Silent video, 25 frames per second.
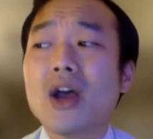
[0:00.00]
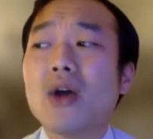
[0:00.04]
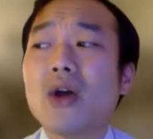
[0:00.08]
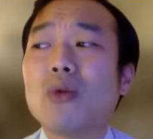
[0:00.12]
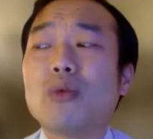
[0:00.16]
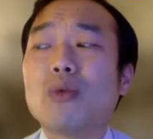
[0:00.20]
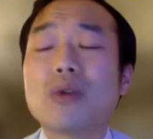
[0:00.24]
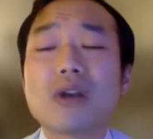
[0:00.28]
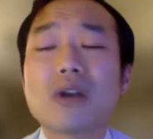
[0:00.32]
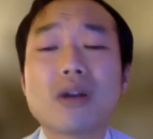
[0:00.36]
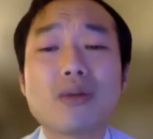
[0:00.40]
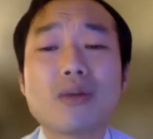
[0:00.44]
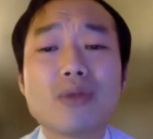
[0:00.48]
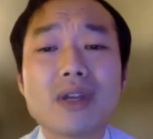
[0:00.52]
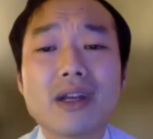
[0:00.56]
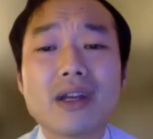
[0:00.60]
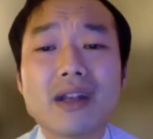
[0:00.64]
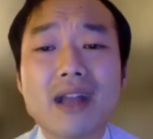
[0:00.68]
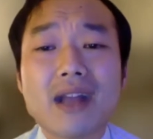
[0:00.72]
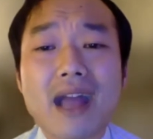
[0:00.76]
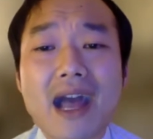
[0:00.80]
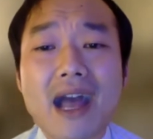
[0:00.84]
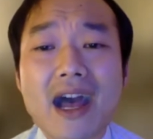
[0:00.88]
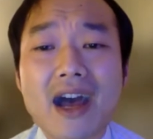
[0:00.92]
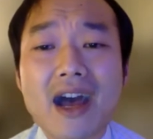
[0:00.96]
When are we
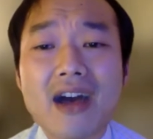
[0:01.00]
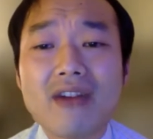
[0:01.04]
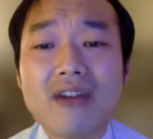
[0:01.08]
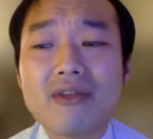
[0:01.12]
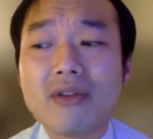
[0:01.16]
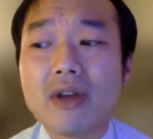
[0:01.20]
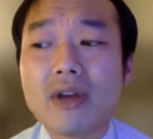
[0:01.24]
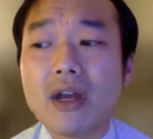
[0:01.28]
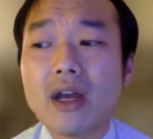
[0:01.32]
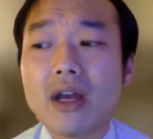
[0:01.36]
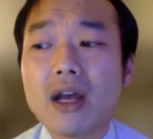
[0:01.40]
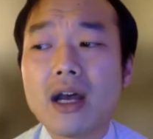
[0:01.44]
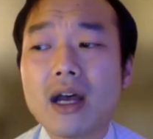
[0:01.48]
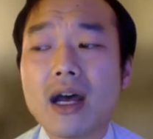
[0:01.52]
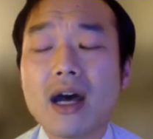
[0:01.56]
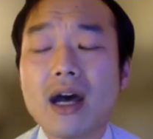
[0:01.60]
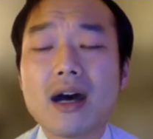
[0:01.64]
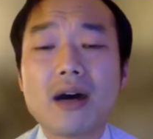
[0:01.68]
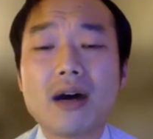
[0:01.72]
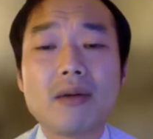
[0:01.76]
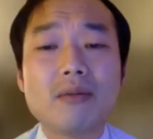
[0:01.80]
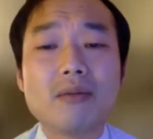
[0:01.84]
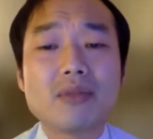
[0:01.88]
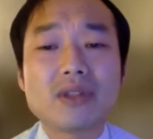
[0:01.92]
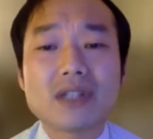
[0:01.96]
gonna have
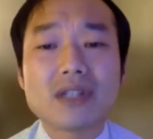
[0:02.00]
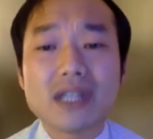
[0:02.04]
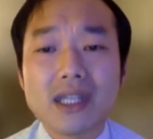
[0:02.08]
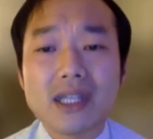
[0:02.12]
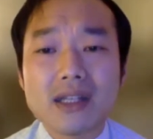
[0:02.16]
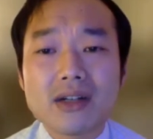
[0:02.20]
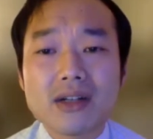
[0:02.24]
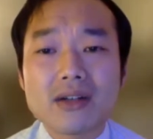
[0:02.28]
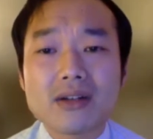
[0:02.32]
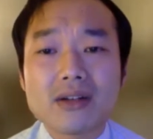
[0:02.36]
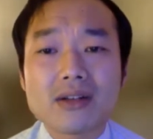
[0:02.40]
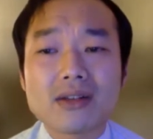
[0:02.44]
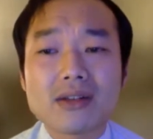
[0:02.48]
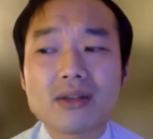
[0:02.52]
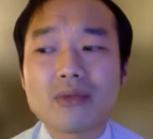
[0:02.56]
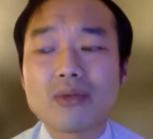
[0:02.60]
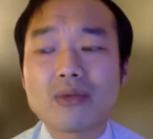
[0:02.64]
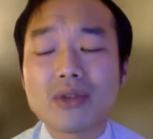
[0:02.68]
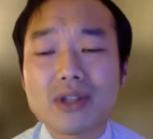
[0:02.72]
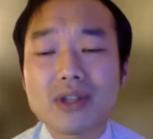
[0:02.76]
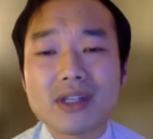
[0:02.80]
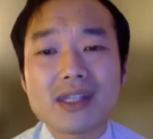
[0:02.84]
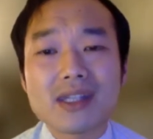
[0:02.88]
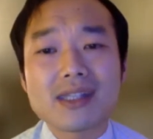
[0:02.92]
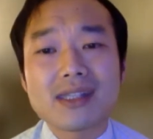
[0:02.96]
leaders
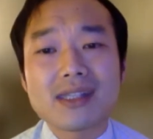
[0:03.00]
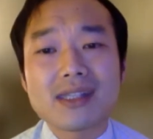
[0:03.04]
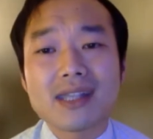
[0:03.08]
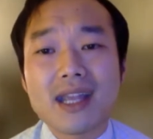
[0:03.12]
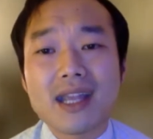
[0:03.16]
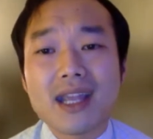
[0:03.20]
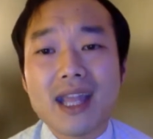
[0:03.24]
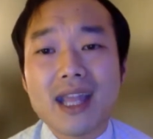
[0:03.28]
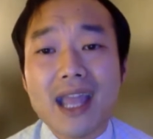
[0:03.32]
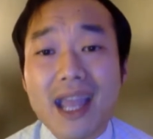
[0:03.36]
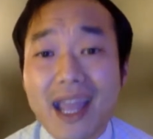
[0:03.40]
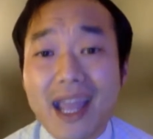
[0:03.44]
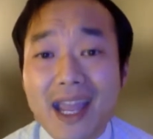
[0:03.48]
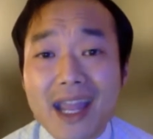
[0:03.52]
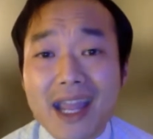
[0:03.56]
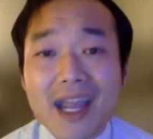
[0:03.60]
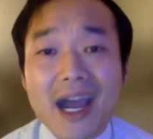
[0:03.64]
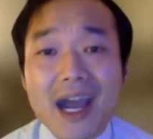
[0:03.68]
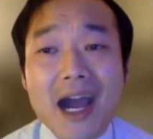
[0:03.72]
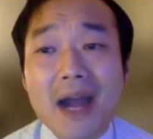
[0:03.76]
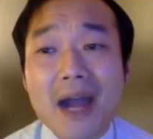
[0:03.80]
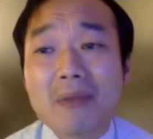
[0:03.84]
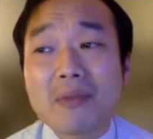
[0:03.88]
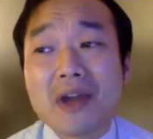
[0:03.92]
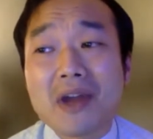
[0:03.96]
really saying, hey,
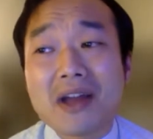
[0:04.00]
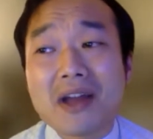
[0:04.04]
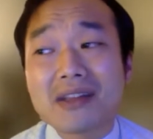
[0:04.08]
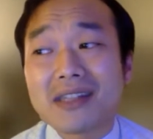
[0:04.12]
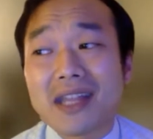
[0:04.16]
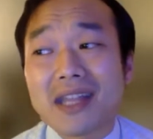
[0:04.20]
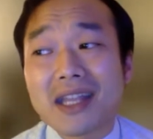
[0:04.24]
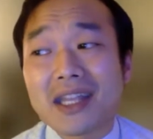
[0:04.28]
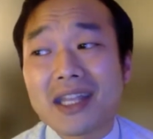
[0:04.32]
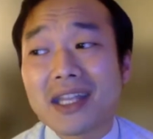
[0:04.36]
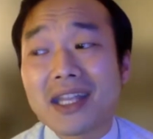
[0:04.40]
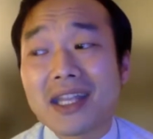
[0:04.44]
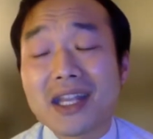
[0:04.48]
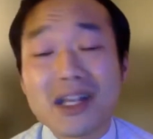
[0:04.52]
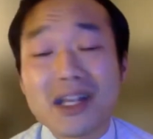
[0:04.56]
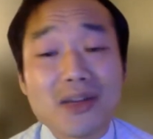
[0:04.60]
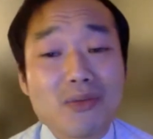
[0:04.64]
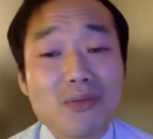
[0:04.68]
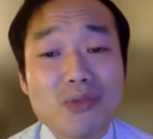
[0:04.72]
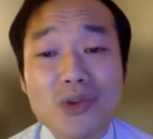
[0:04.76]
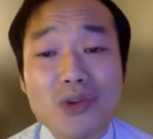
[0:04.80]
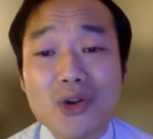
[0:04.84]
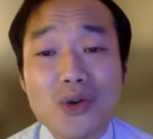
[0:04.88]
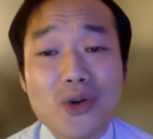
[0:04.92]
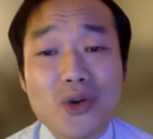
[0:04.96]
I'm not taking any
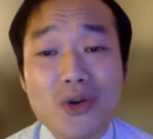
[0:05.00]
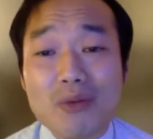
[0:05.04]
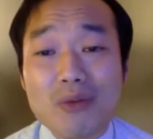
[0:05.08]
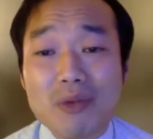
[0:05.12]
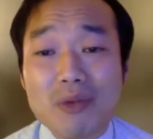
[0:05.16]
more corporate